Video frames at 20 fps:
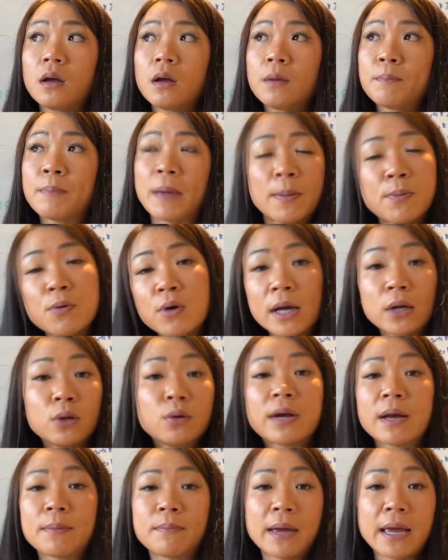people can
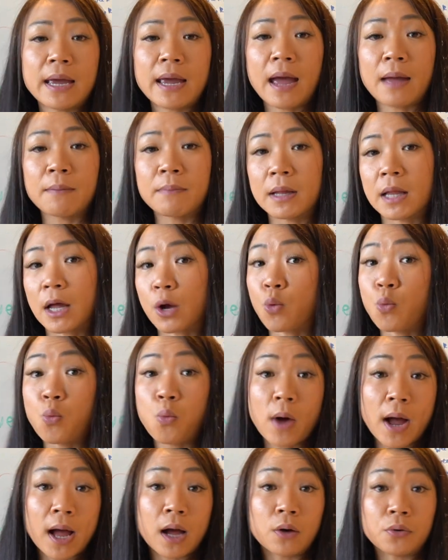look at me and be like,
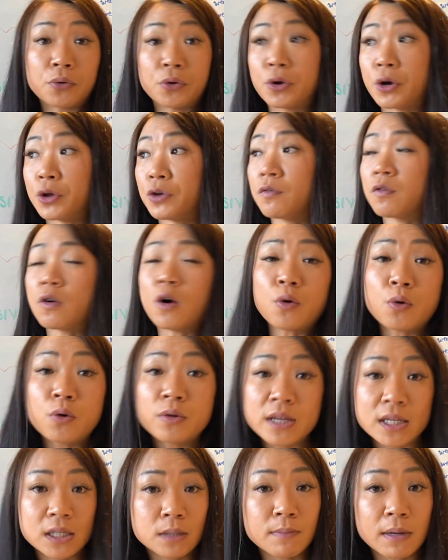wow, you know, you've got all
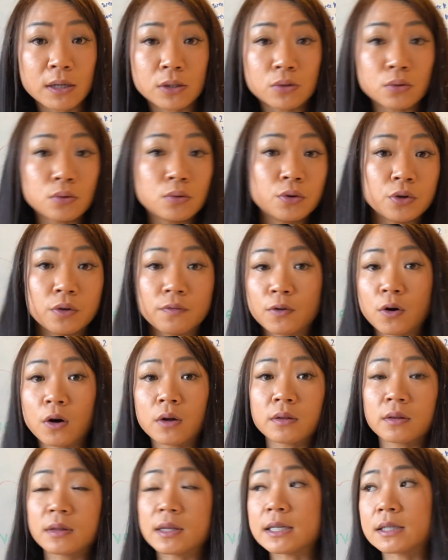this muscle, you've
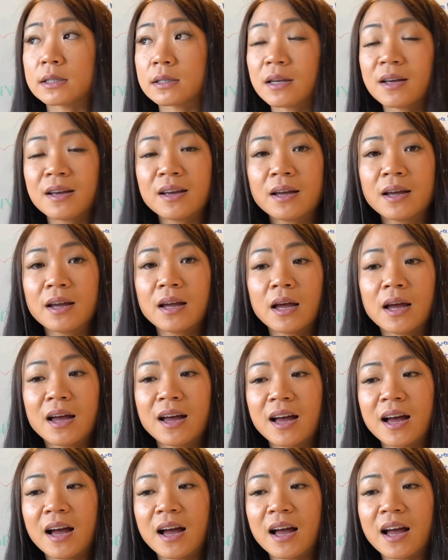got this.
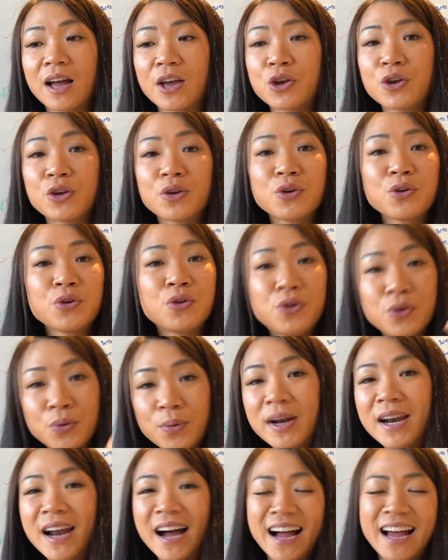You
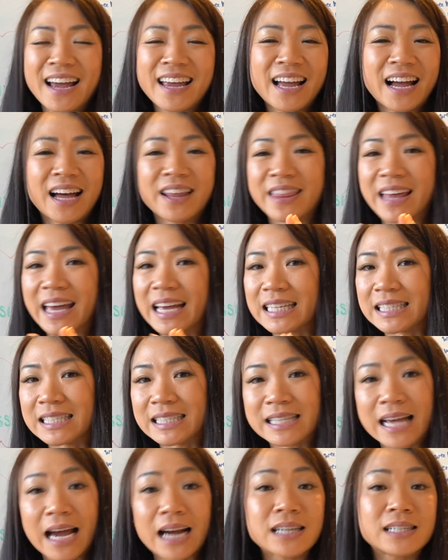and I are the
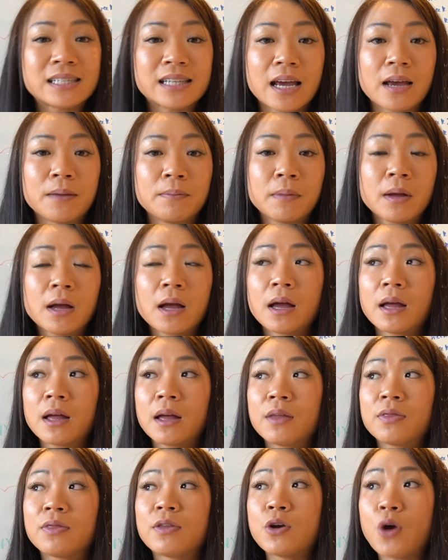exact same.
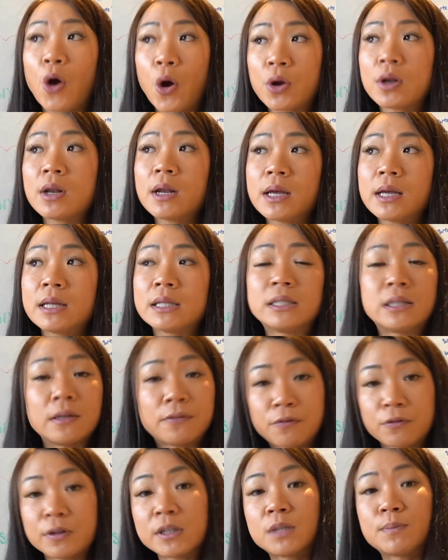The only
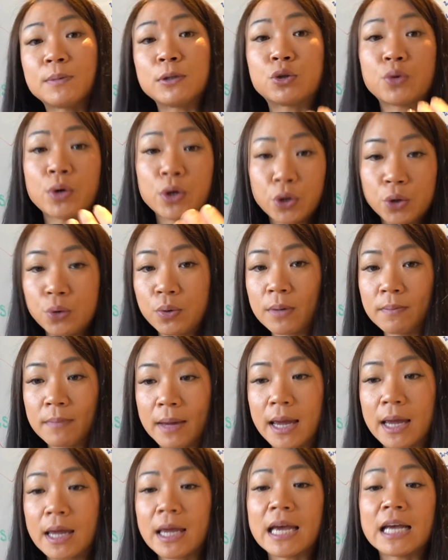difference between you and
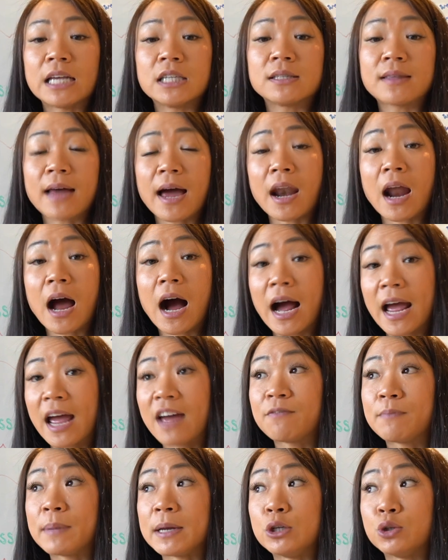me is that I
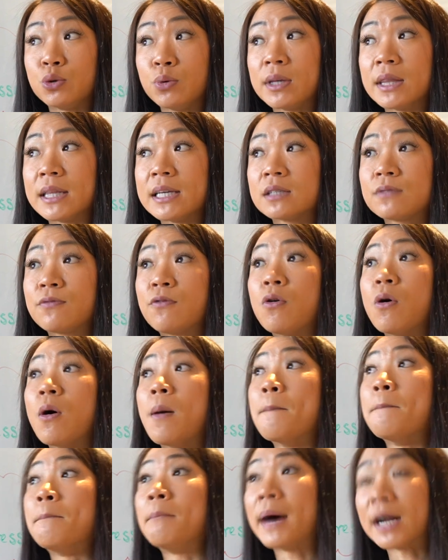have been doing this for
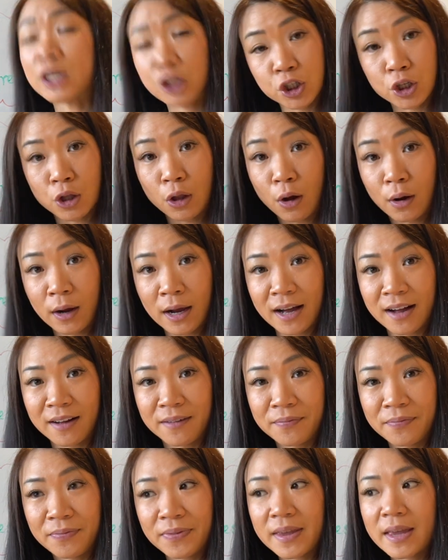much longer.
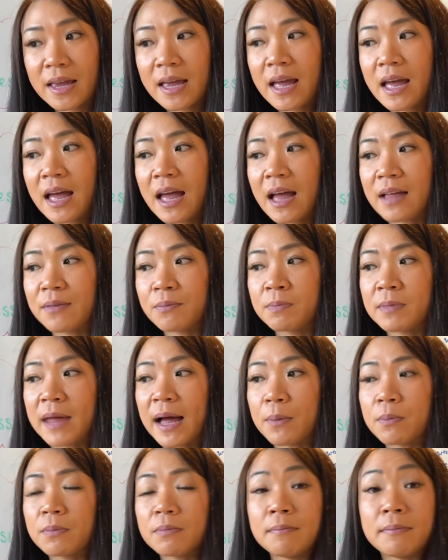
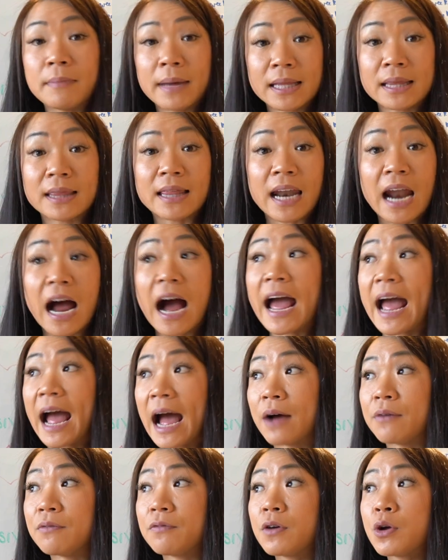That meant that I
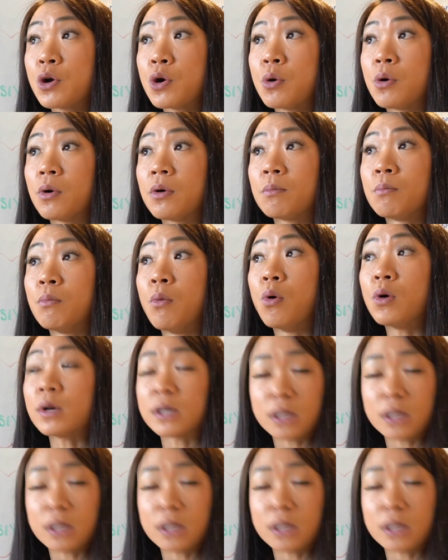have more